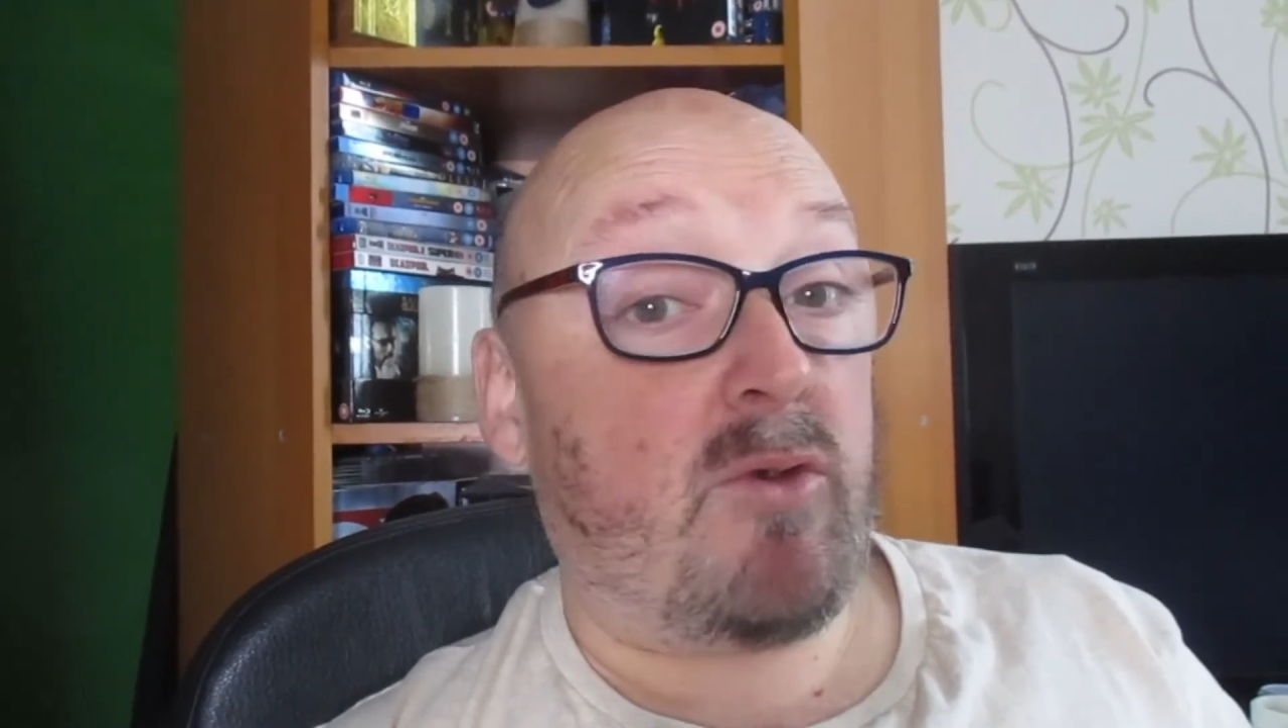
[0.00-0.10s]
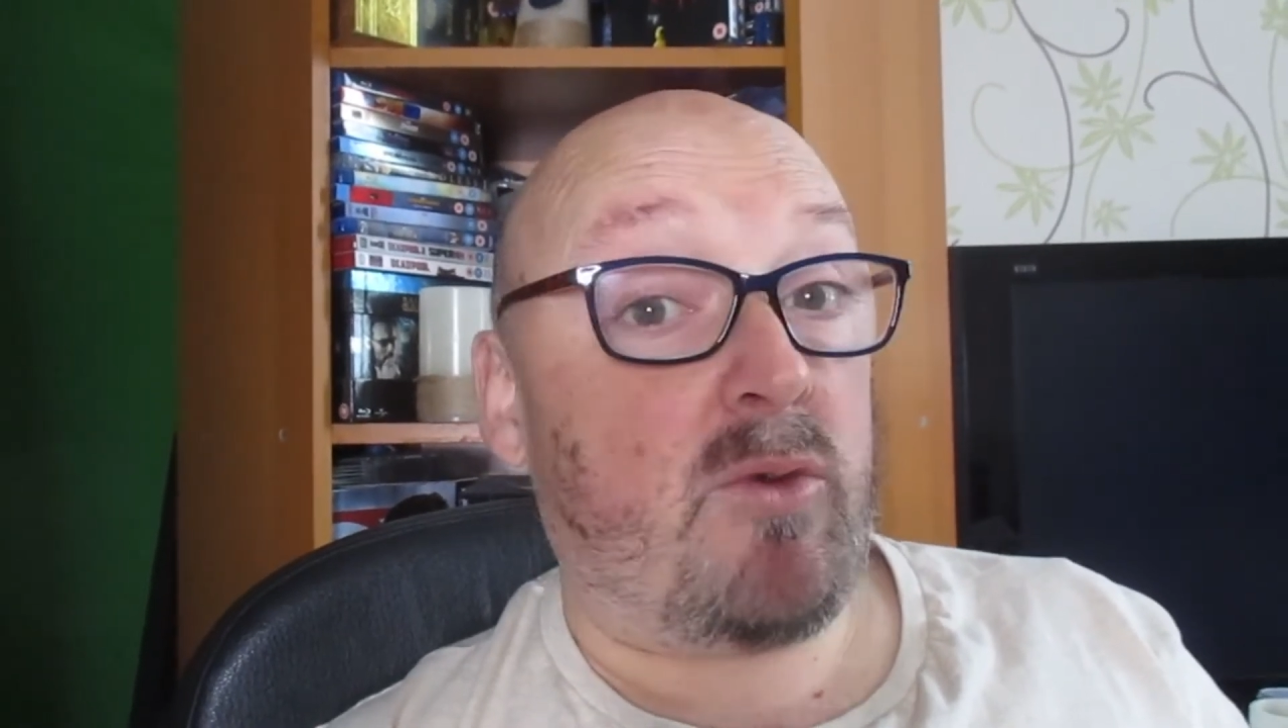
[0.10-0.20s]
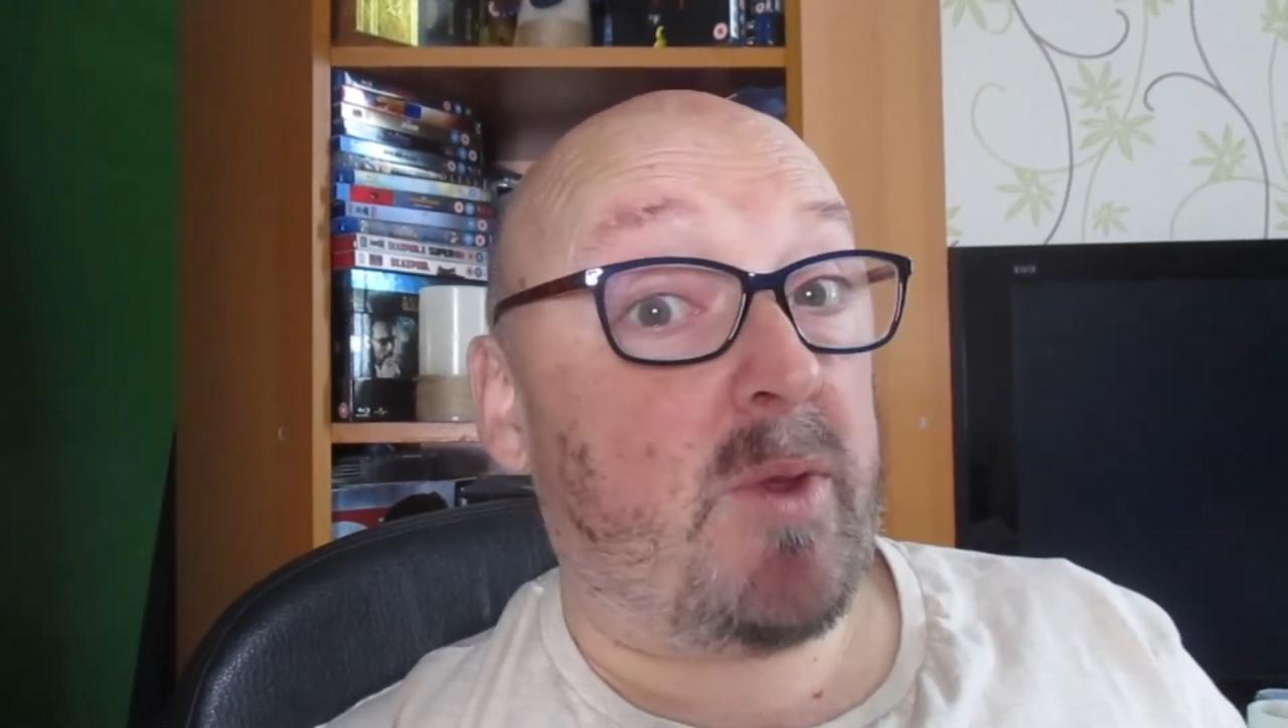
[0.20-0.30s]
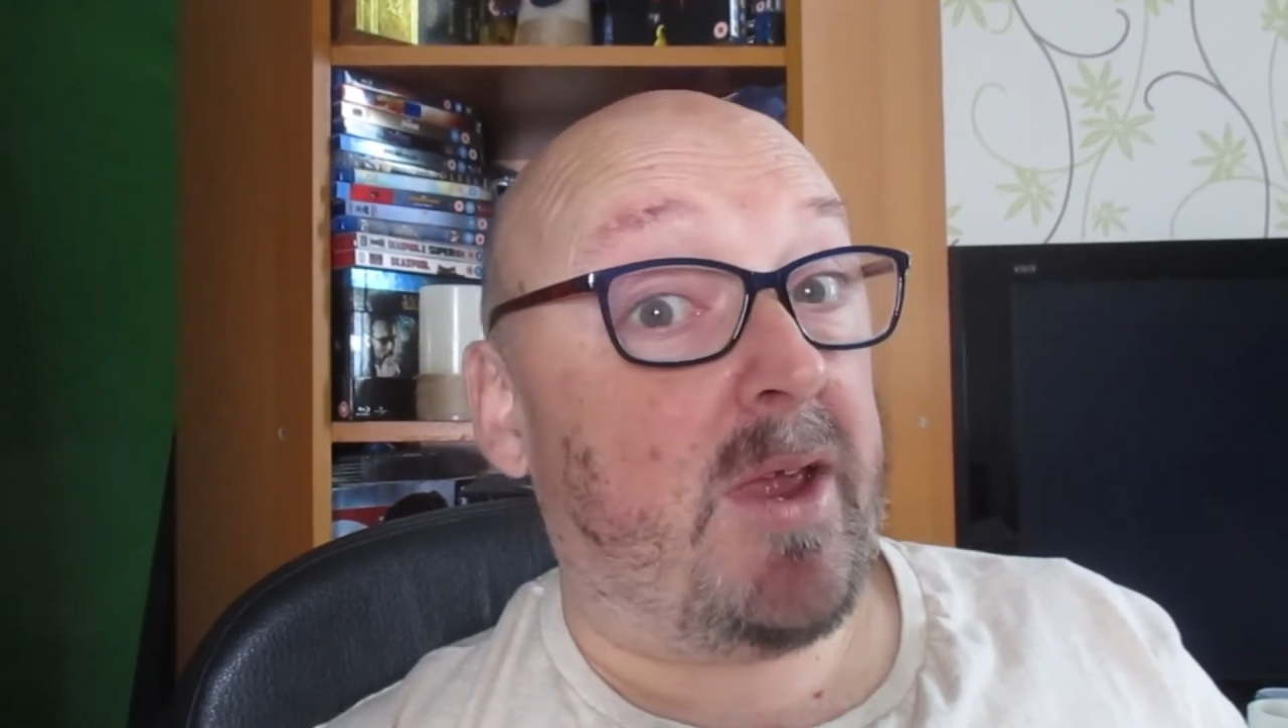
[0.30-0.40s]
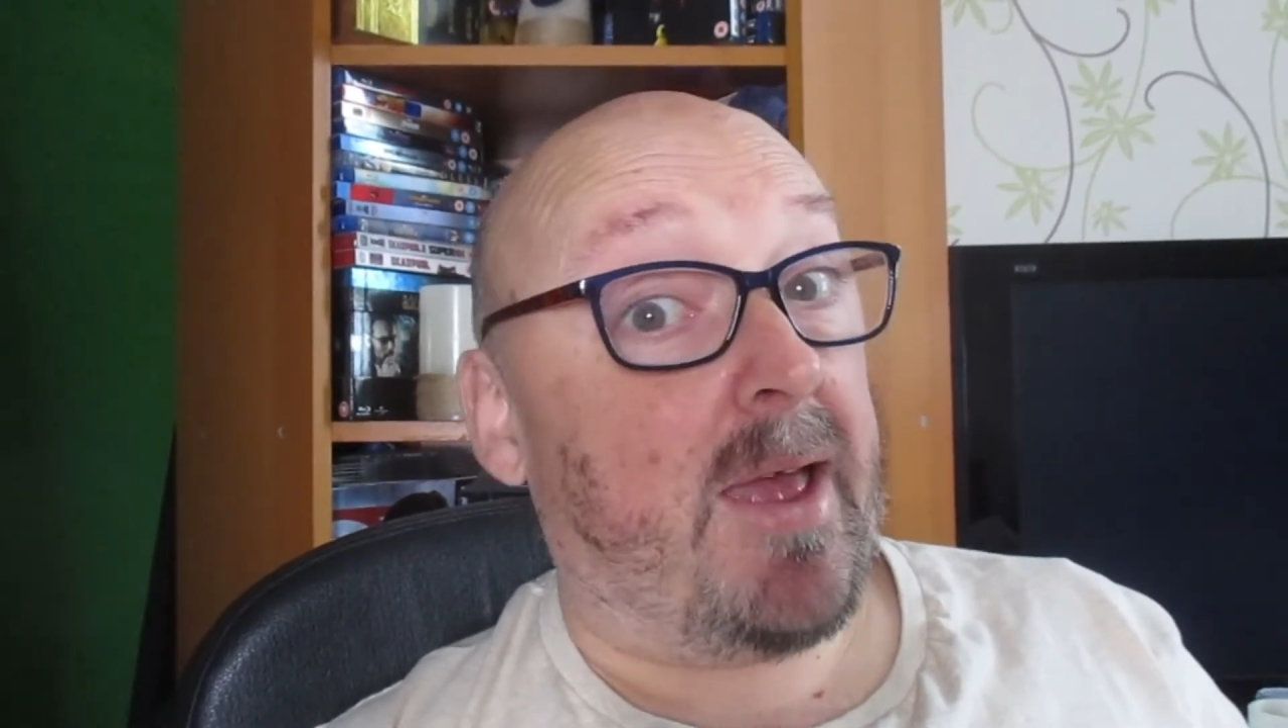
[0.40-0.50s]

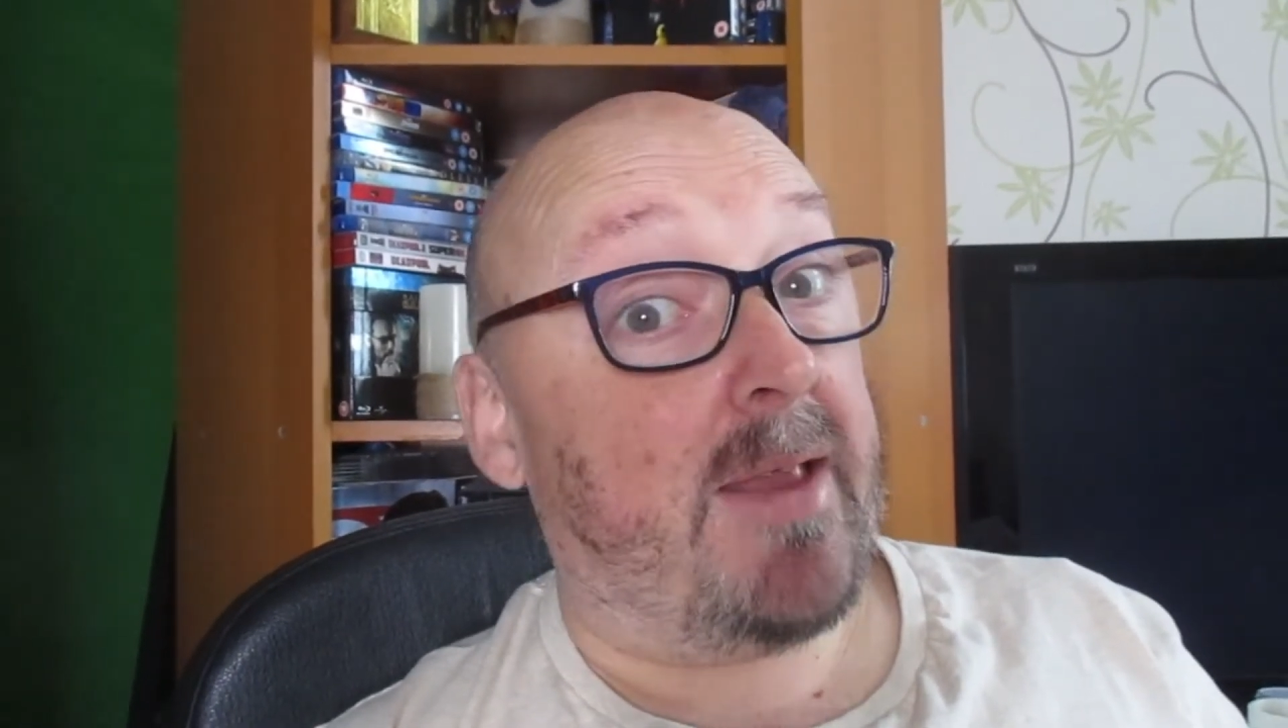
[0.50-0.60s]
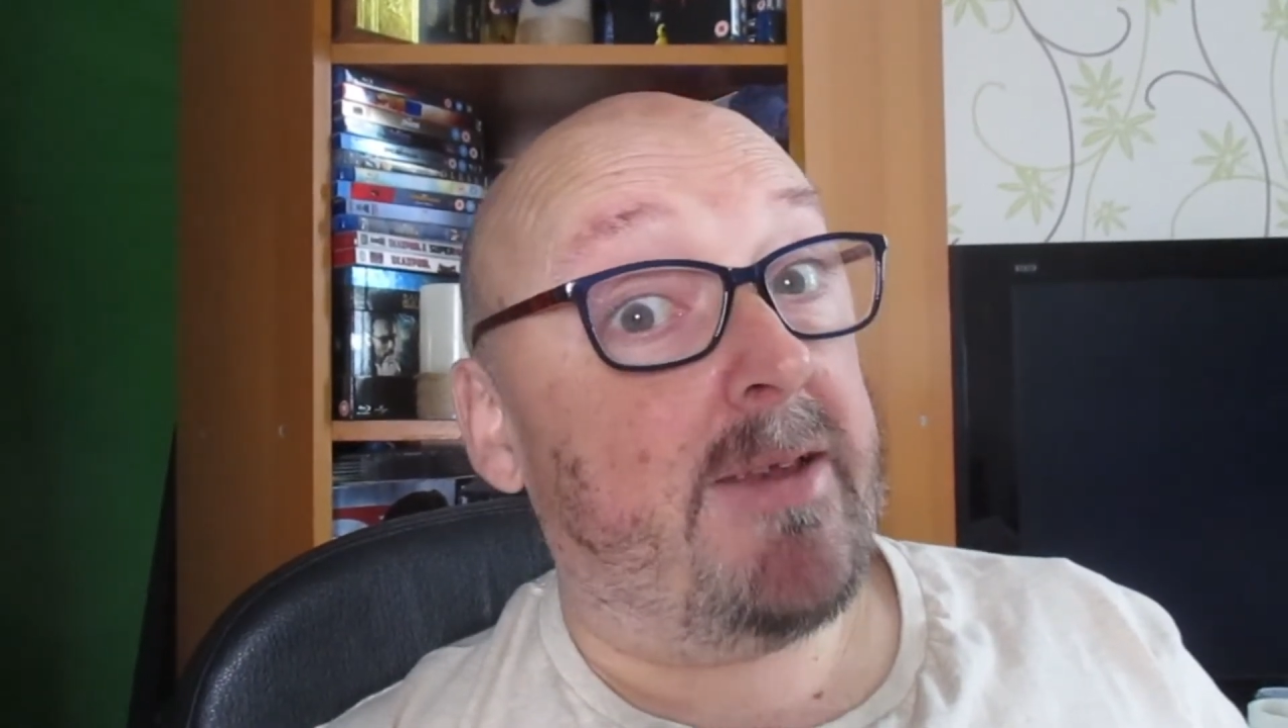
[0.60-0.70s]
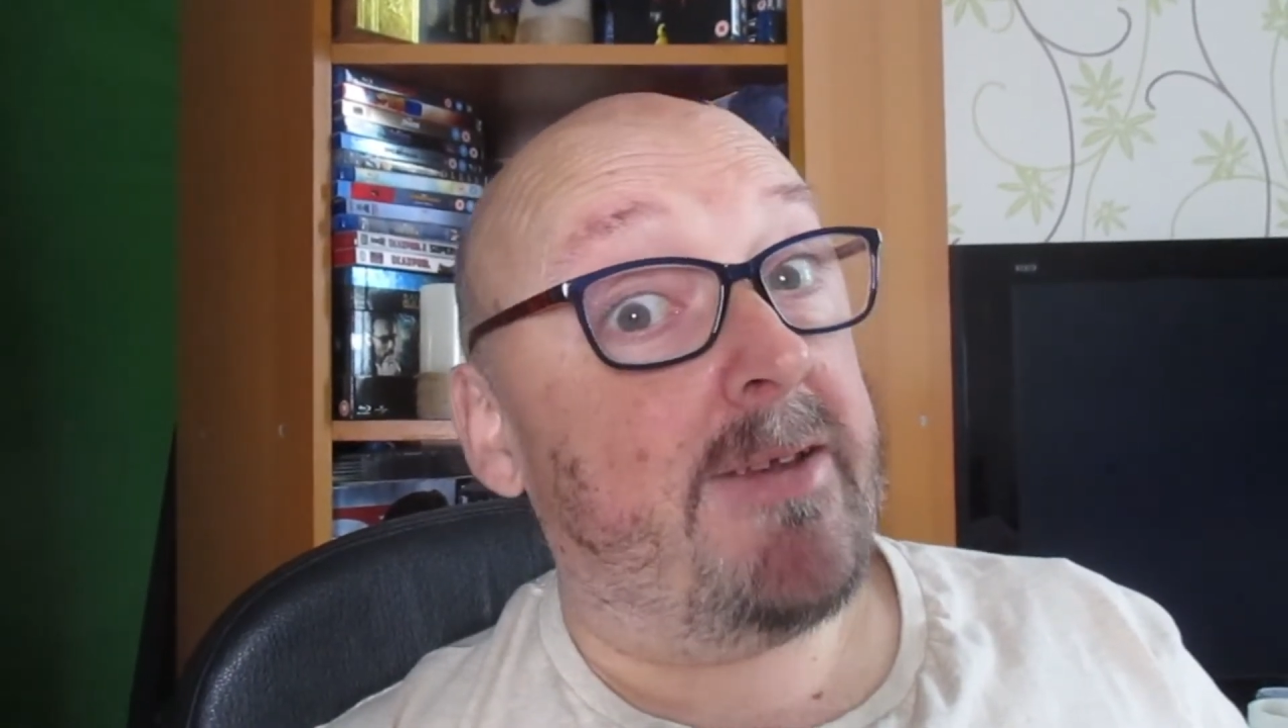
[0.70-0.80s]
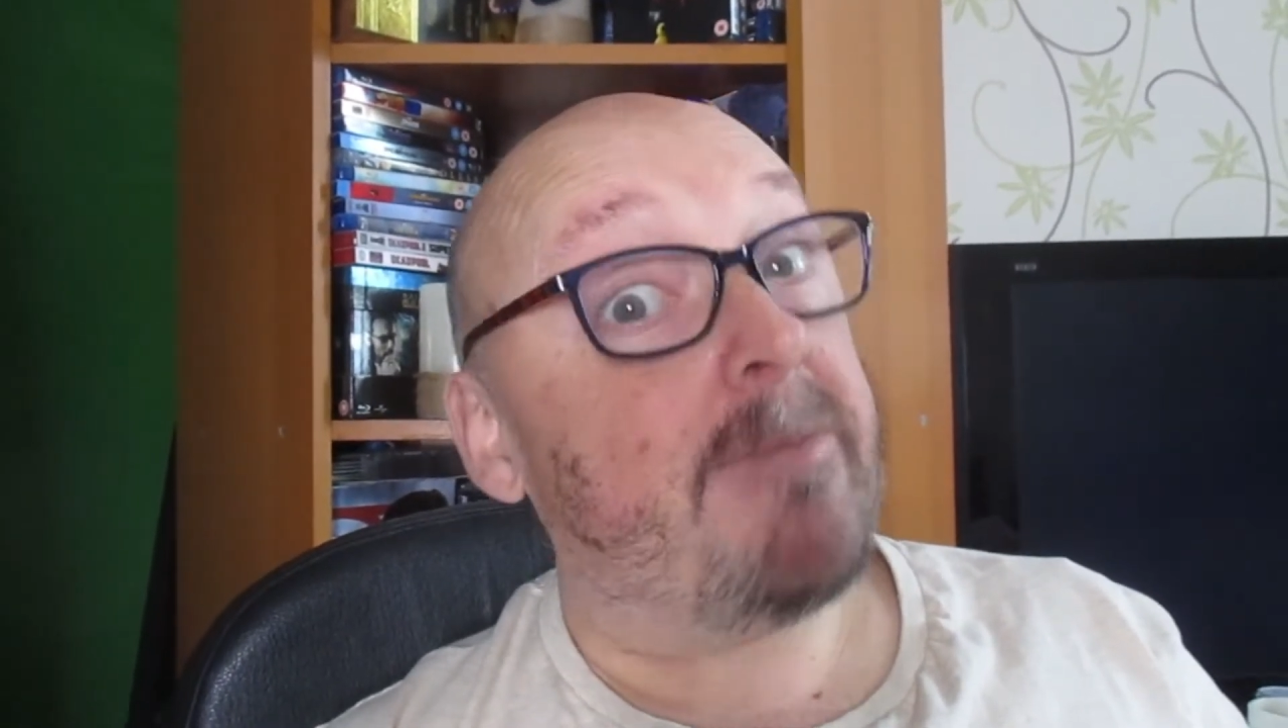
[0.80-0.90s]
good weekend.